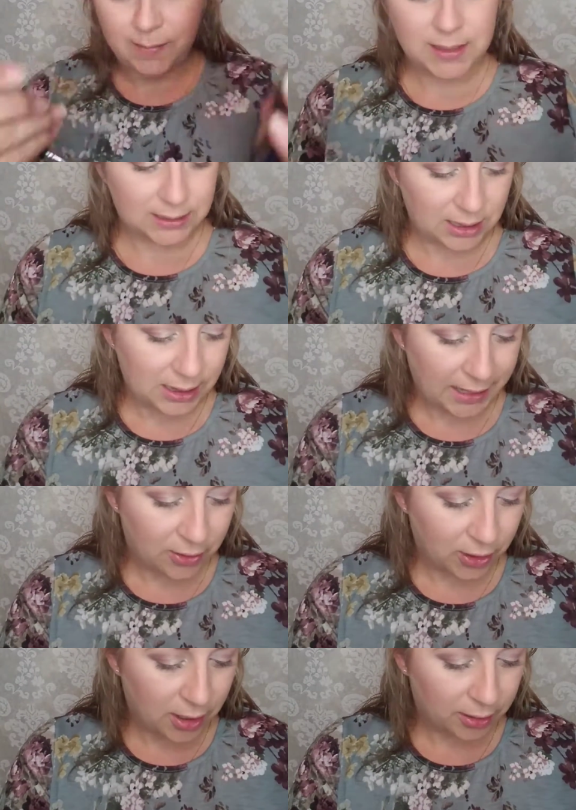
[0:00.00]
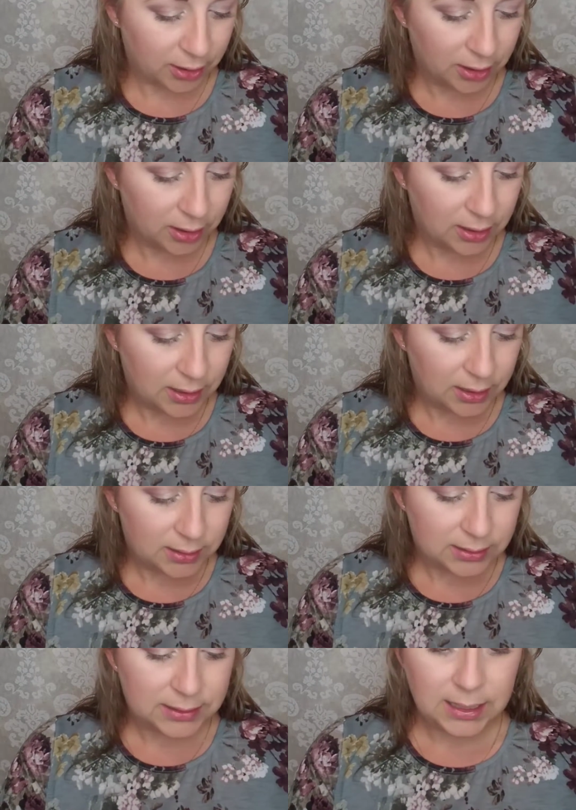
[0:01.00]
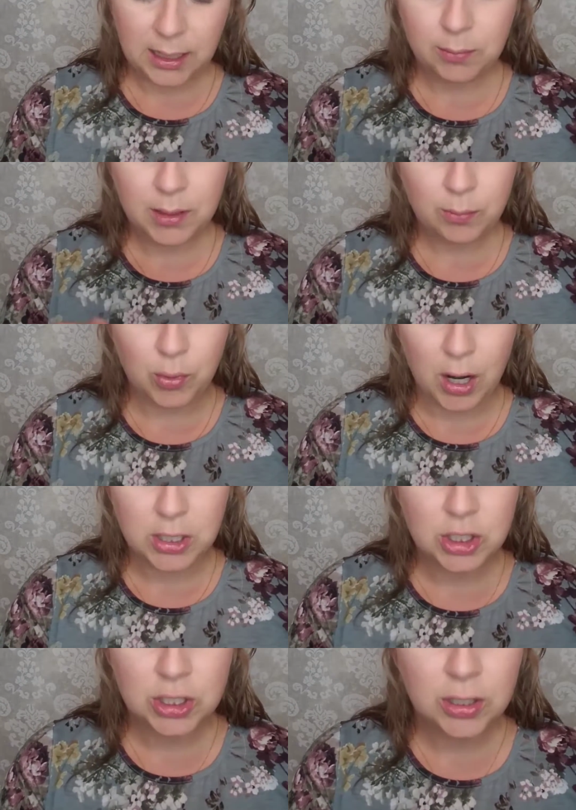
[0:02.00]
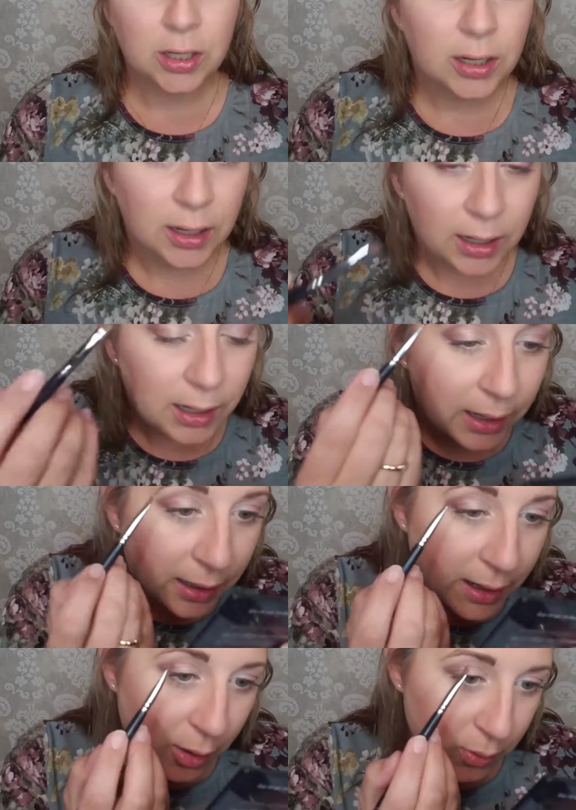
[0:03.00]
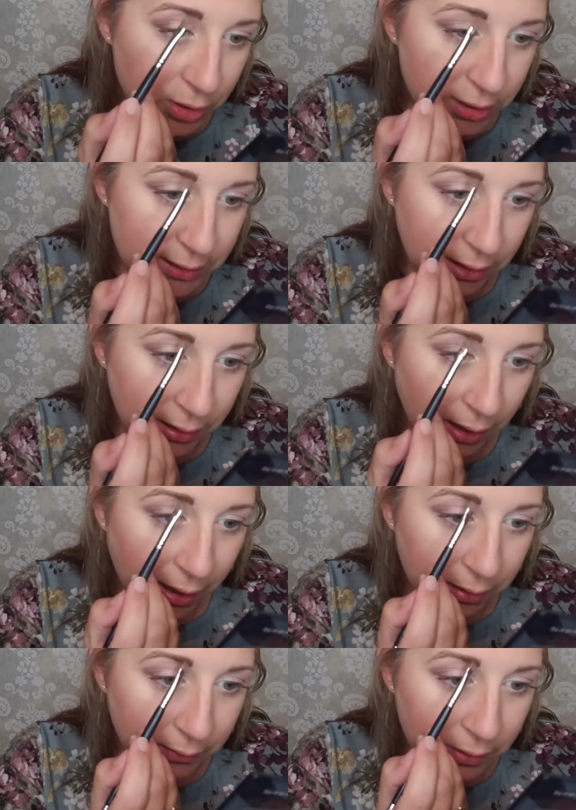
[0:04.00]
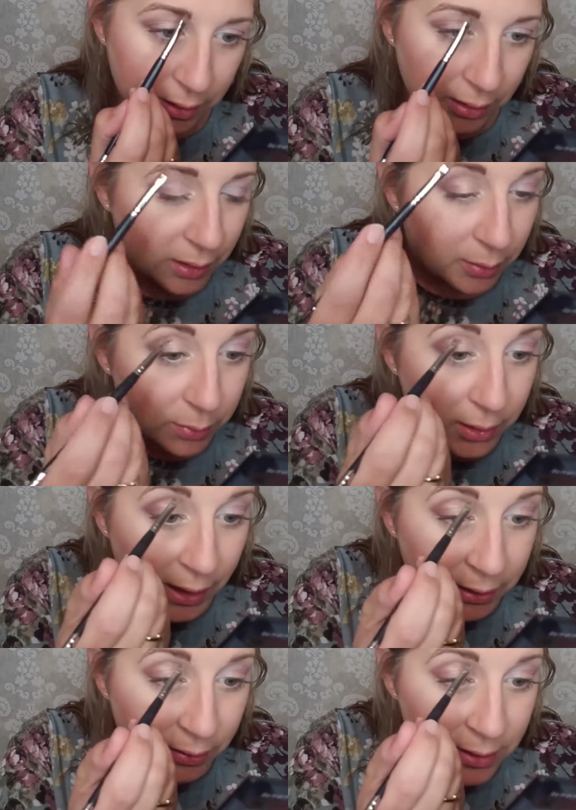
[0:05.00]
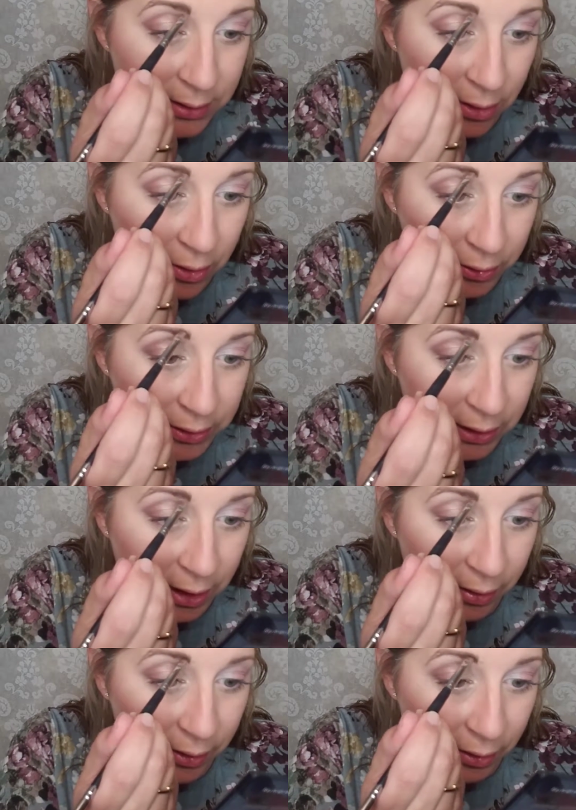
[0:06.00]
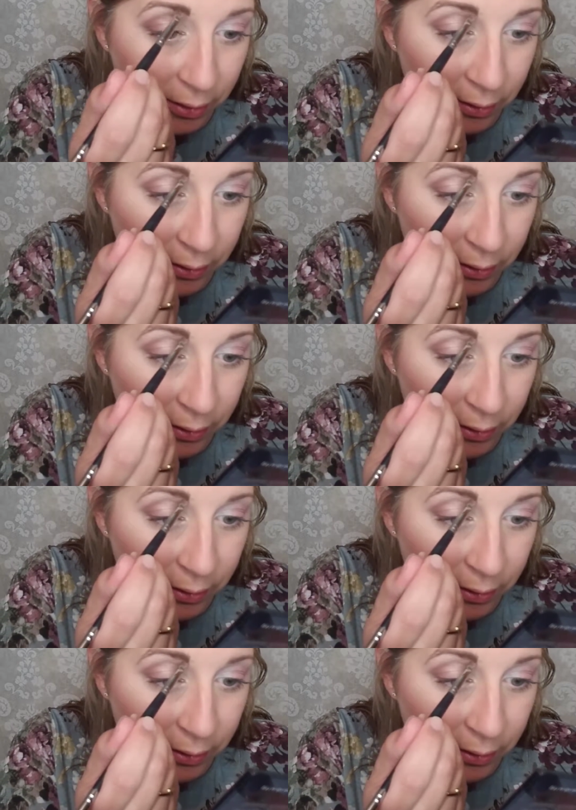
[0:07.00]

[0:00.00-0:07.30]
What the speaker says: this lighter color, same brush, and now we're just gonna kind of blend this all together.